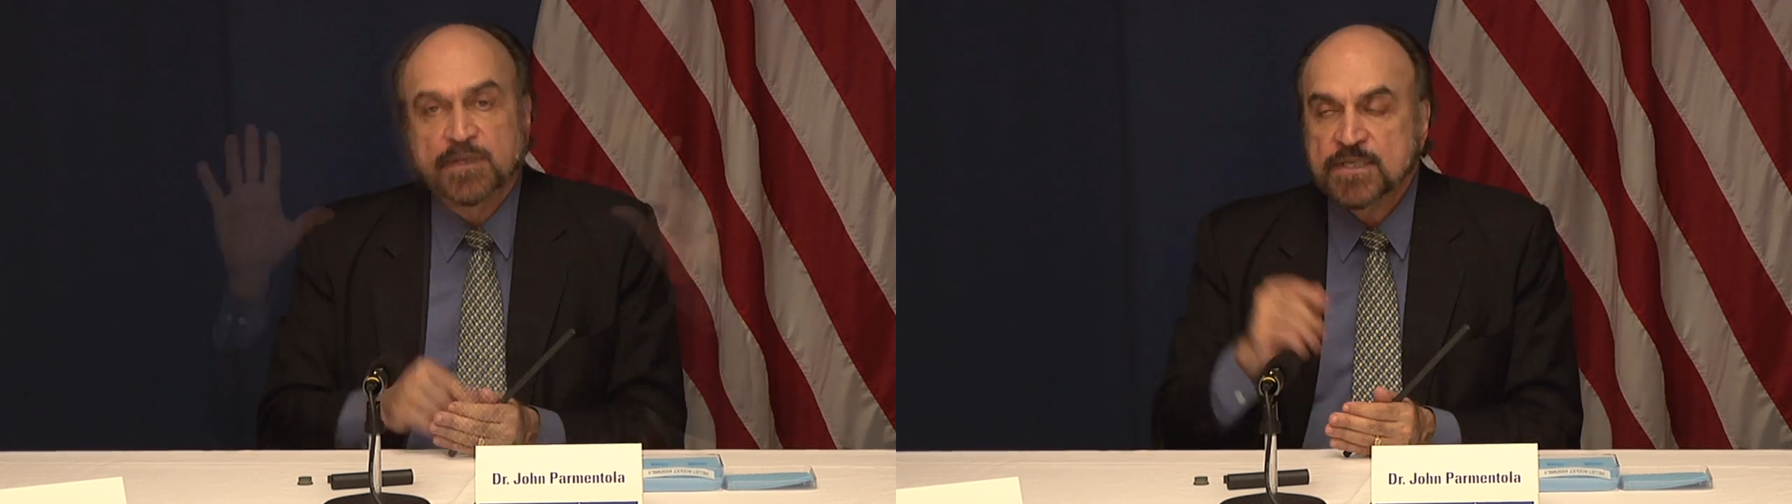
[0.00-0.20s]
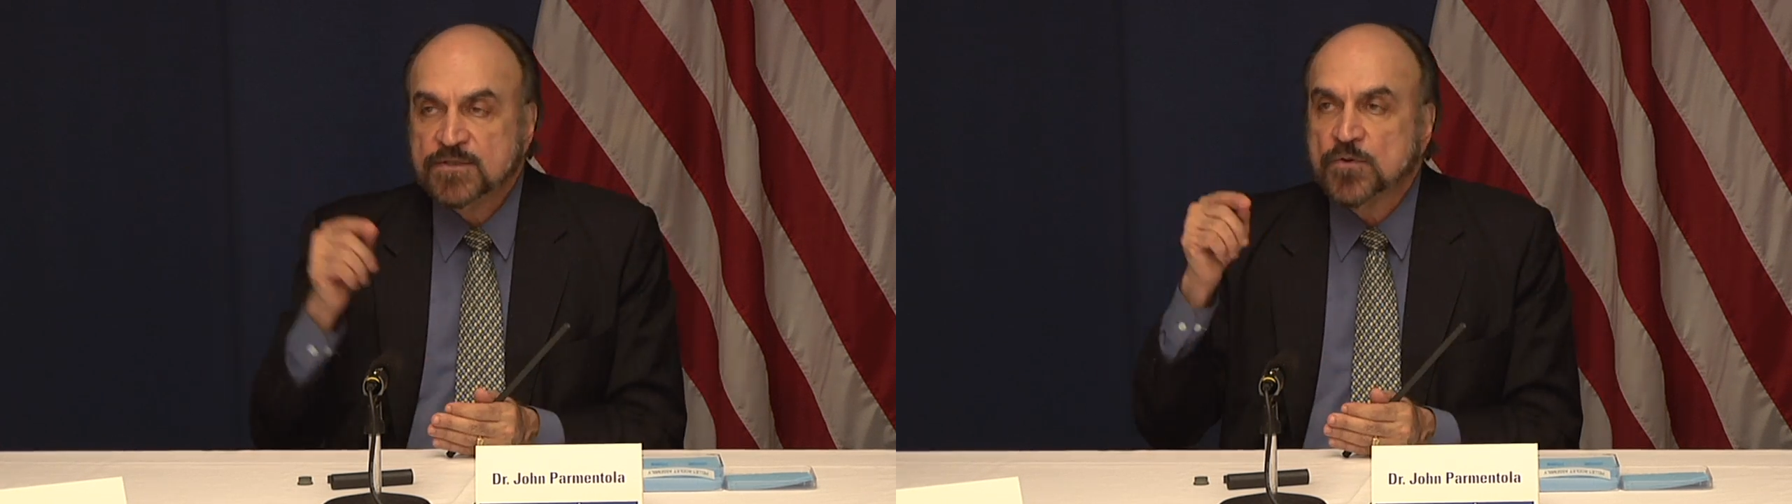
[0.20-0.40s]

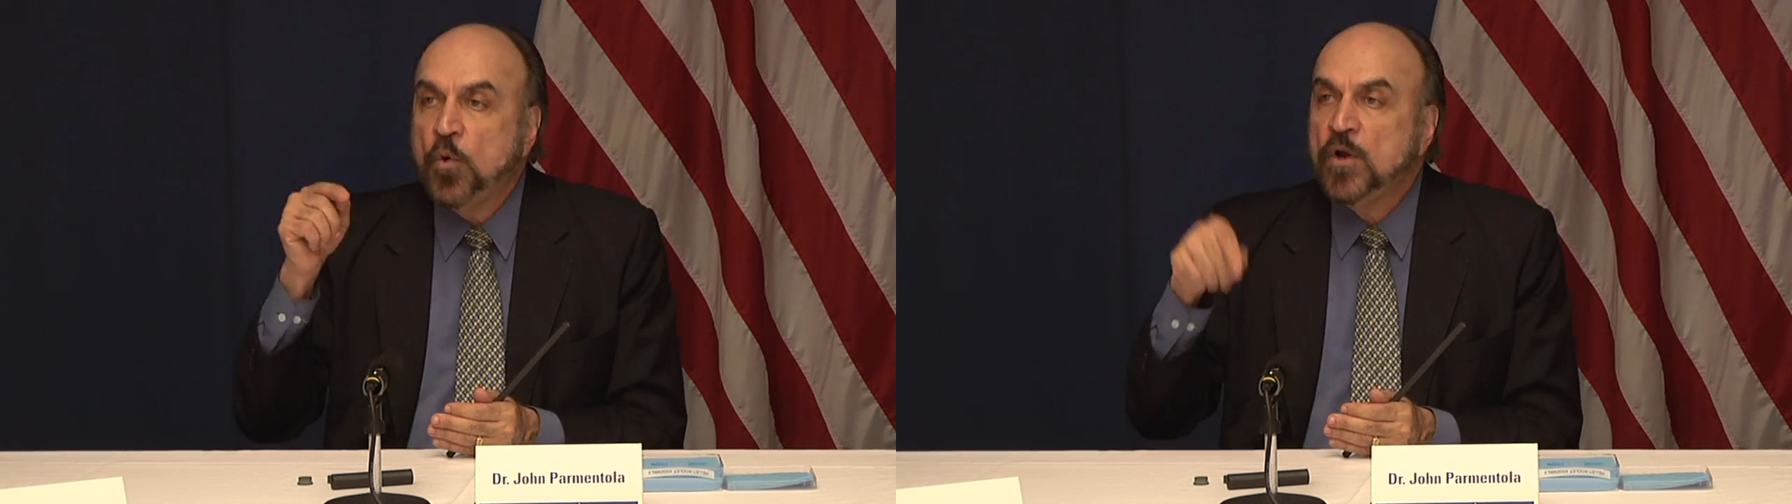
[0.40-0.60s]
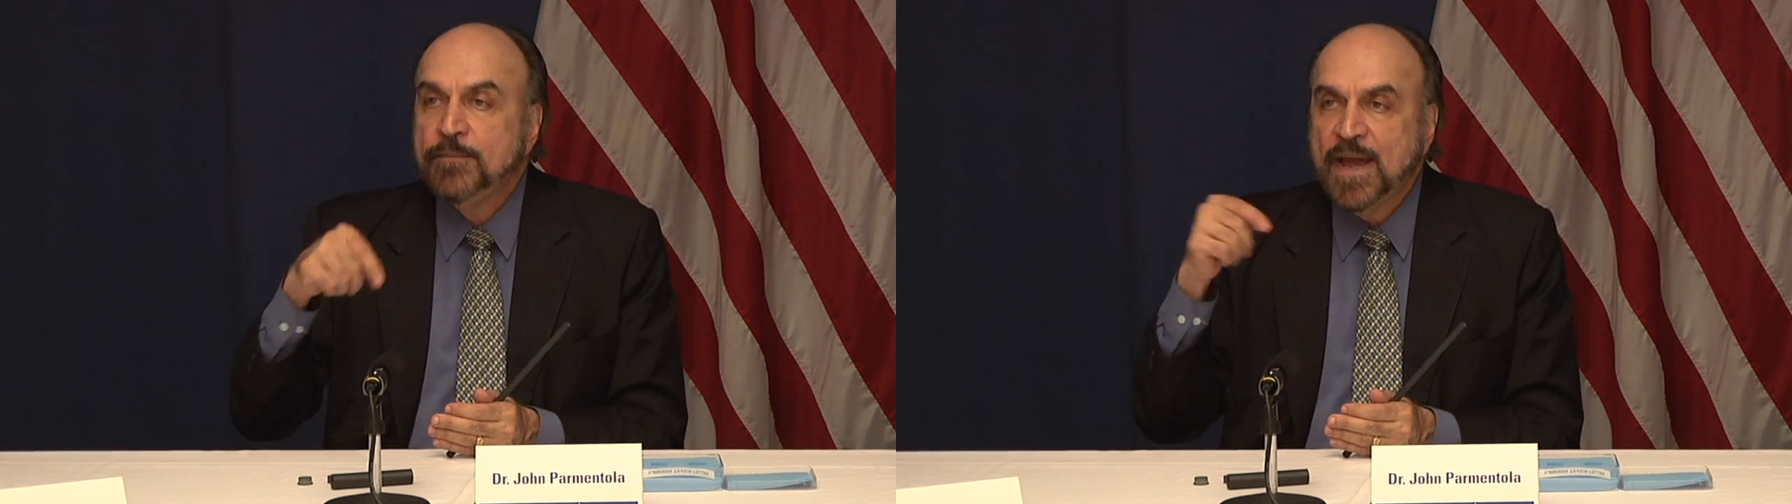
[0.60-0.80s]
This
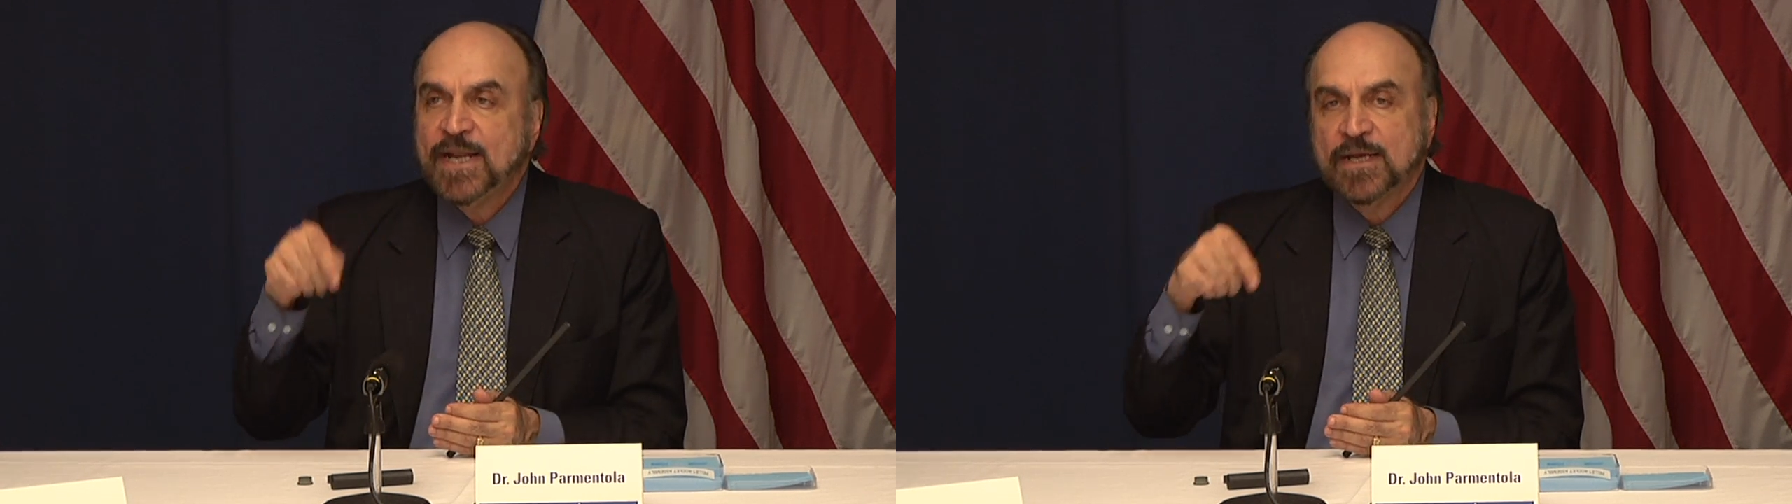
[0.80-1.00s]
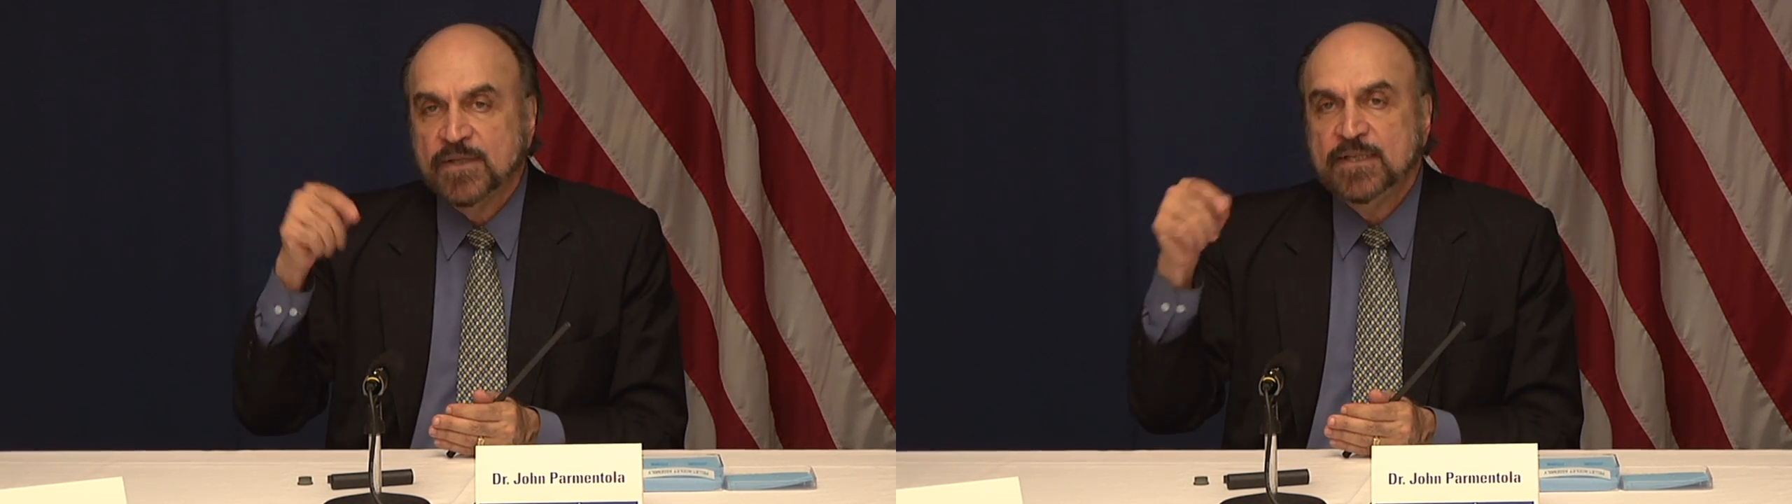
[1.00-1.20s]

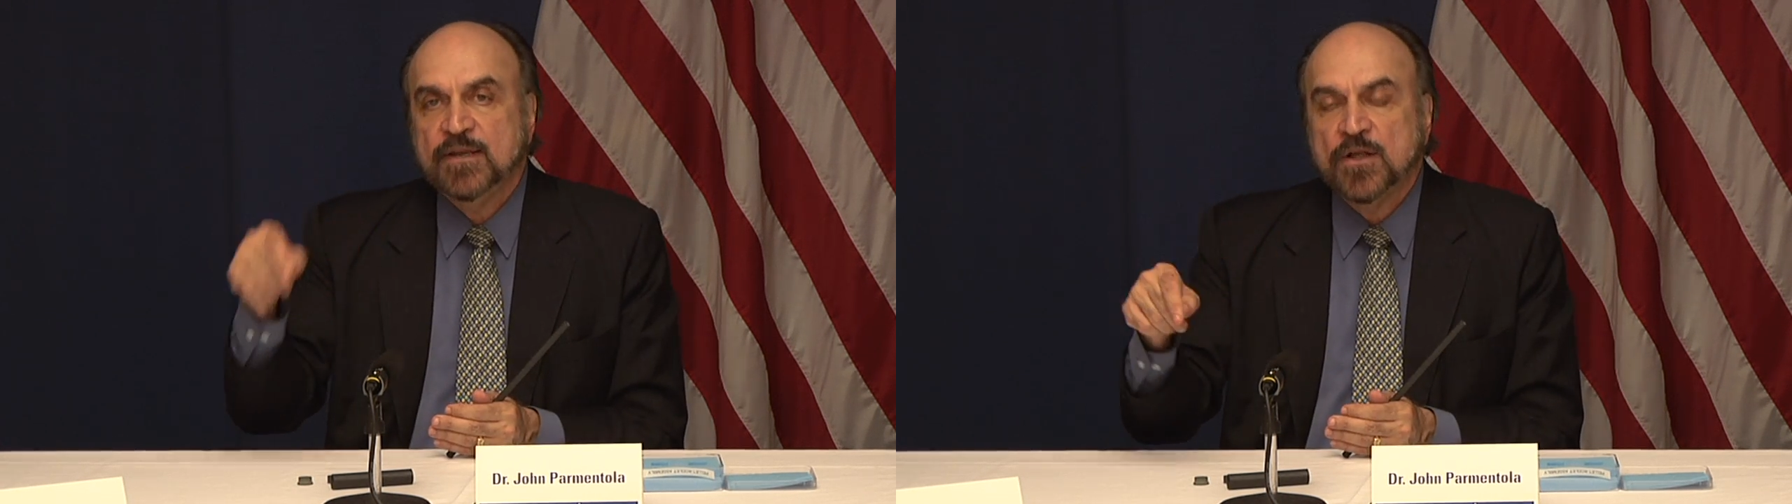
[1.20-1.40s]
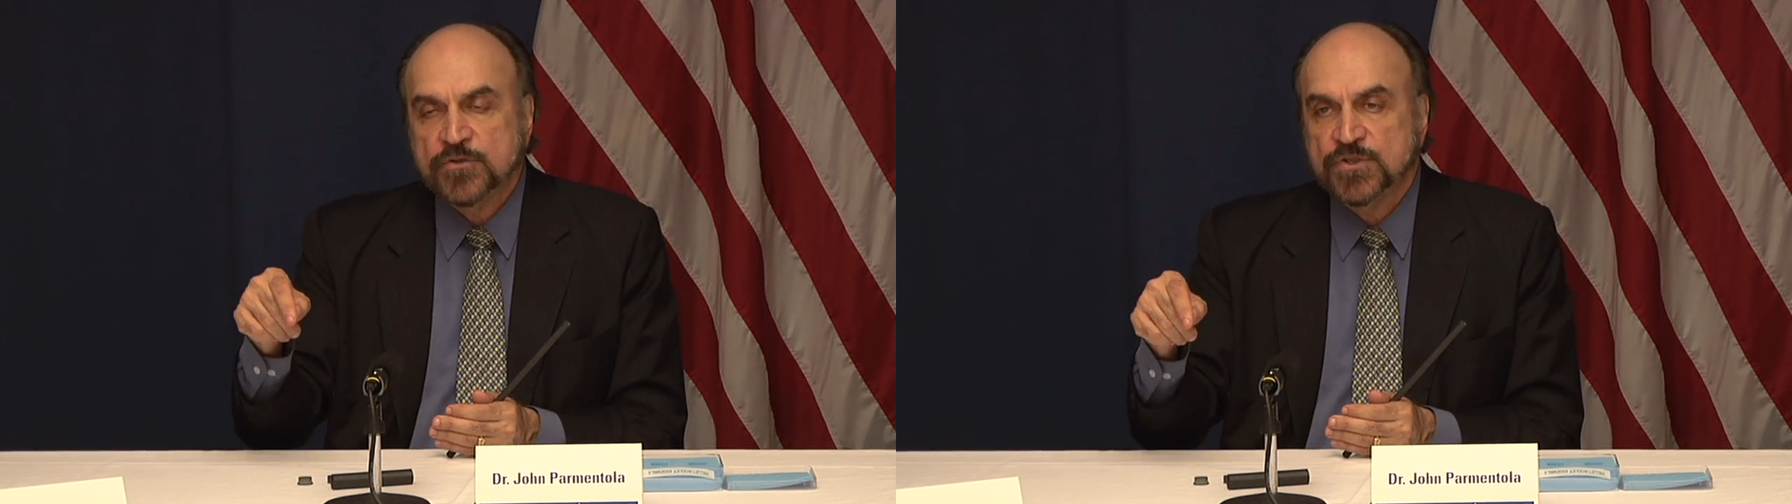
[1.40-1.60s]
automatically
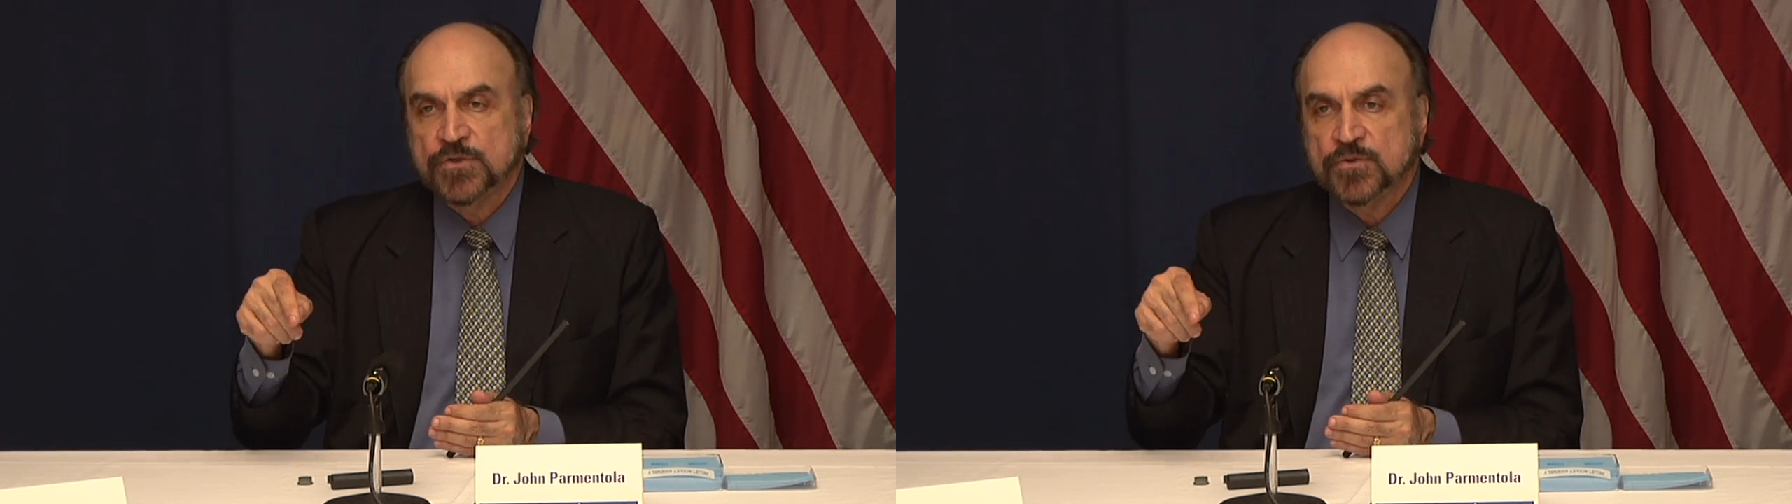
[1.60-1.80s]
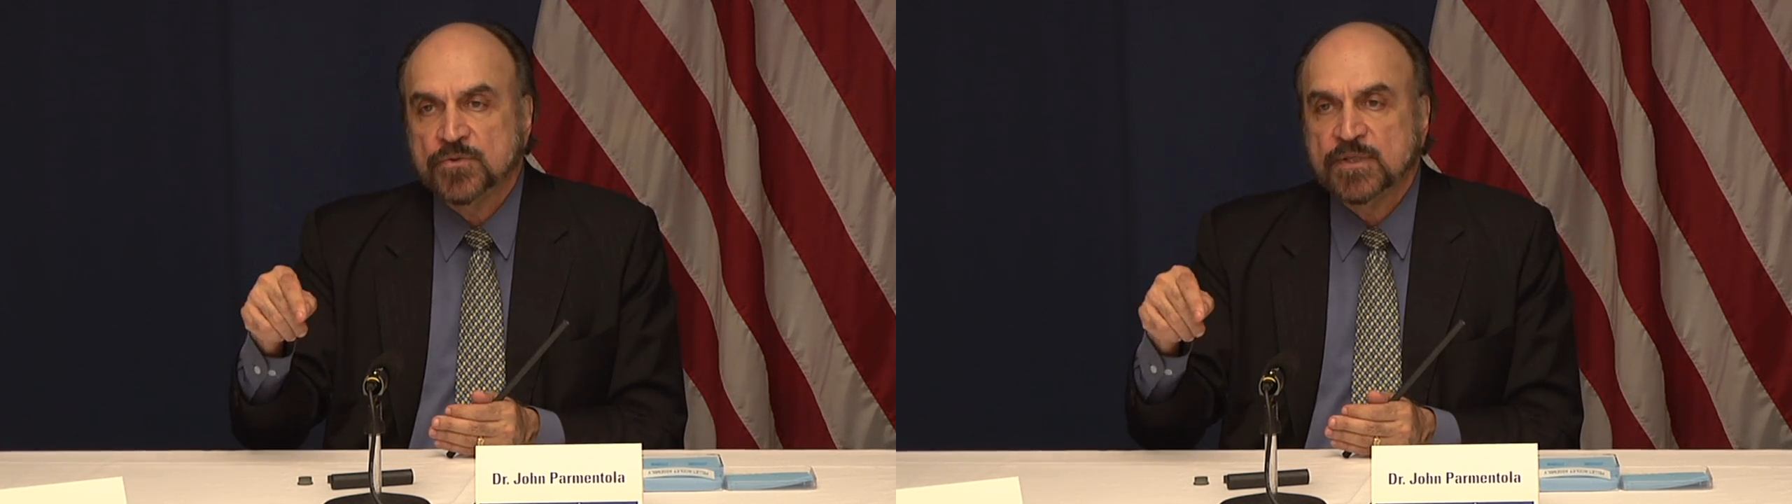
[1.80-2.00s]
tells you